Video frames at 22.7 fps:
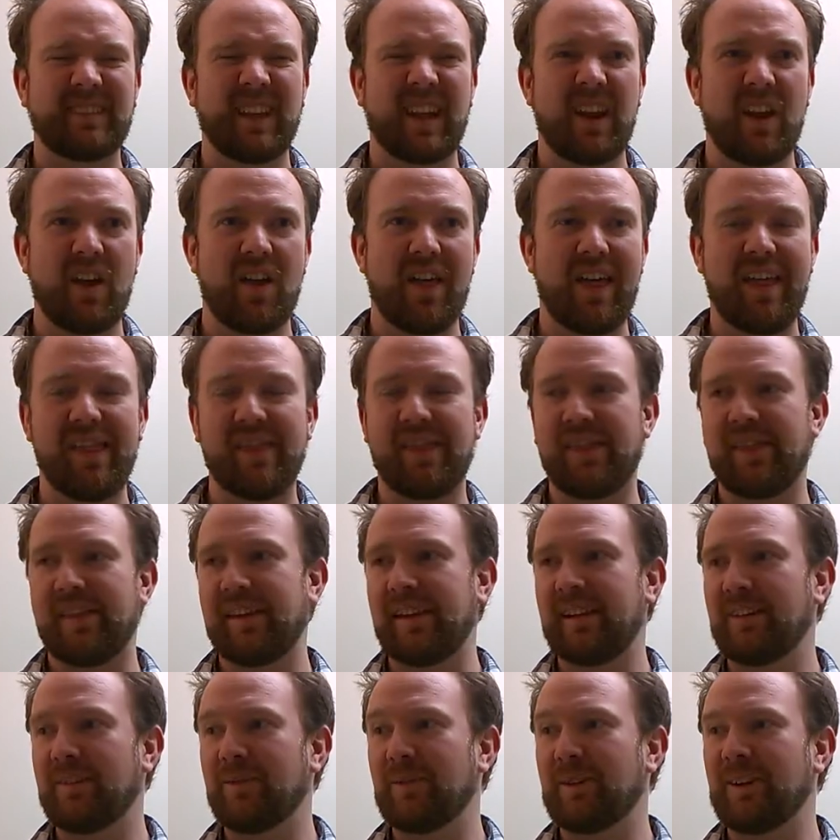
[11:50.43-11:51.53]
You know that
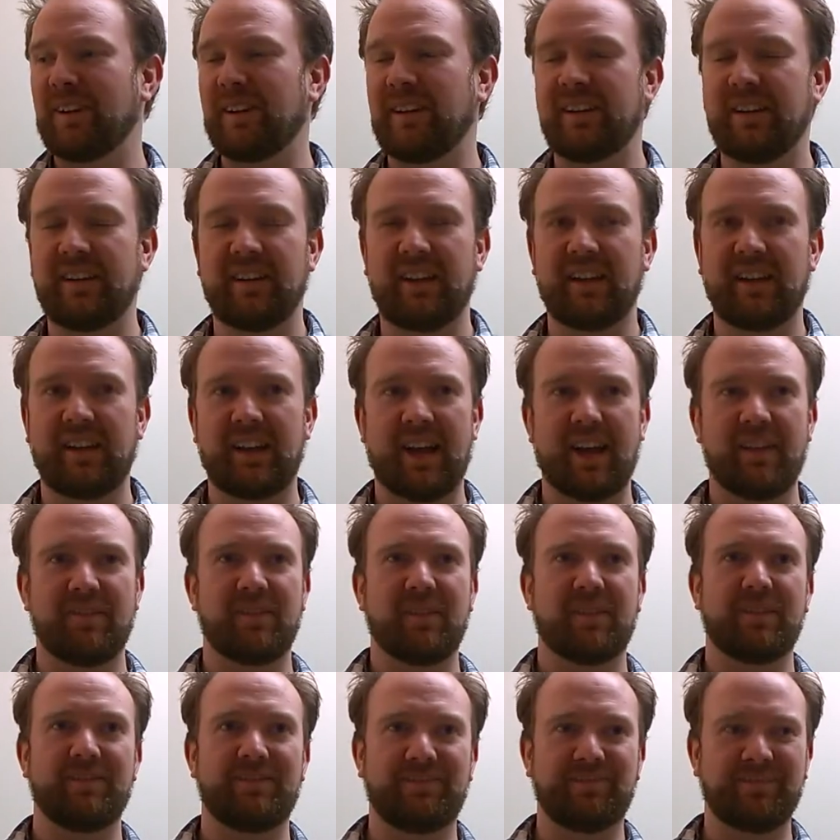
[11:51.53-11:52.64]
thing where you like have
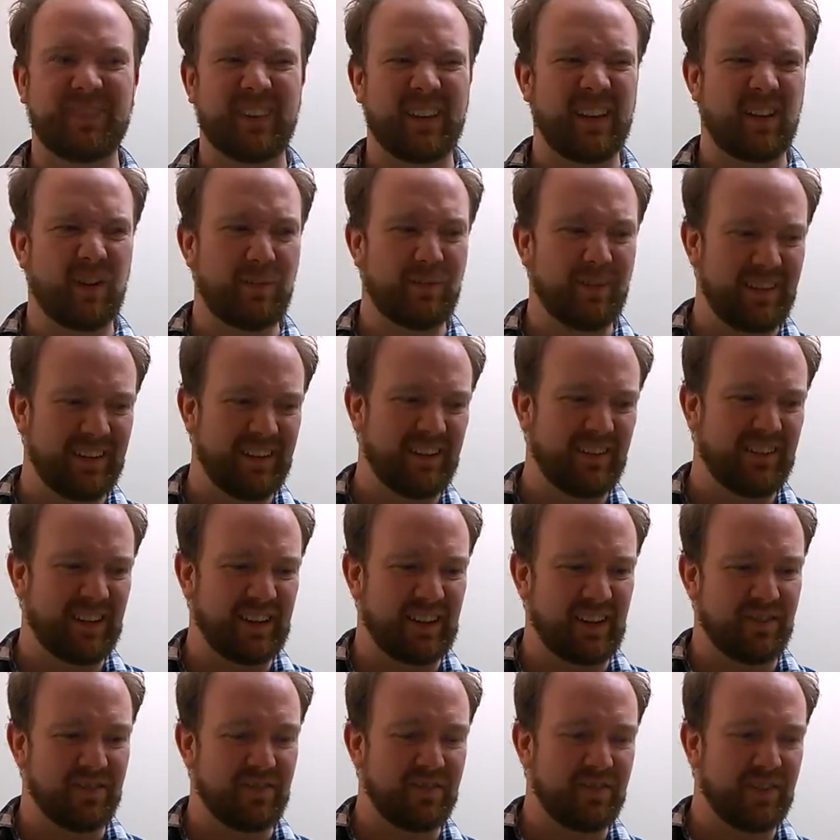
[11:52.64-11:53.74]
a, it almost leaves like
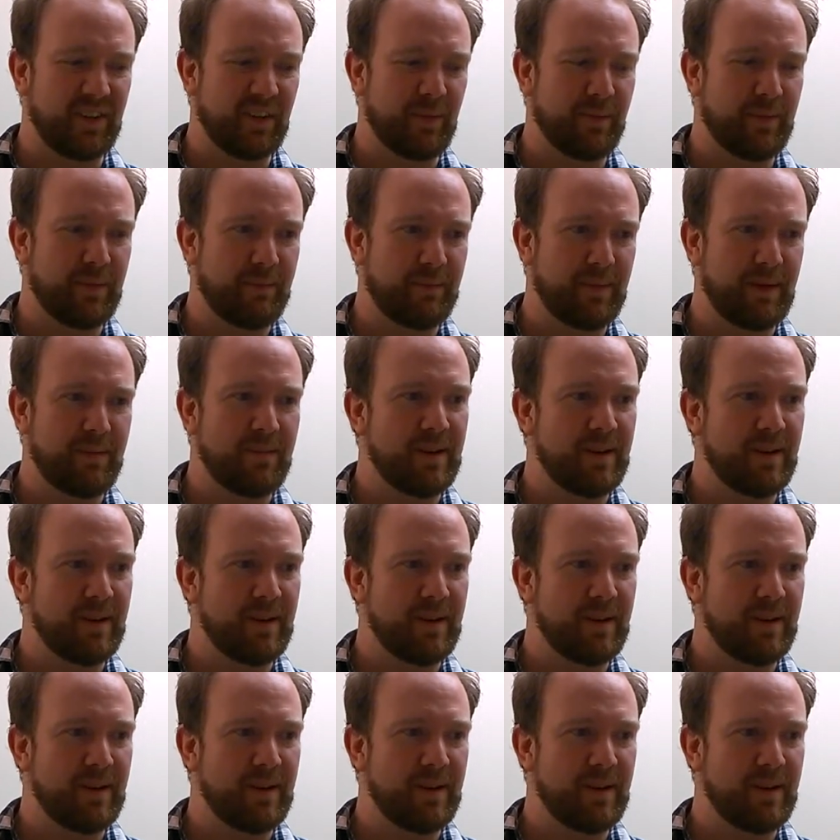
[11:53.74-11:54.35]
a film in my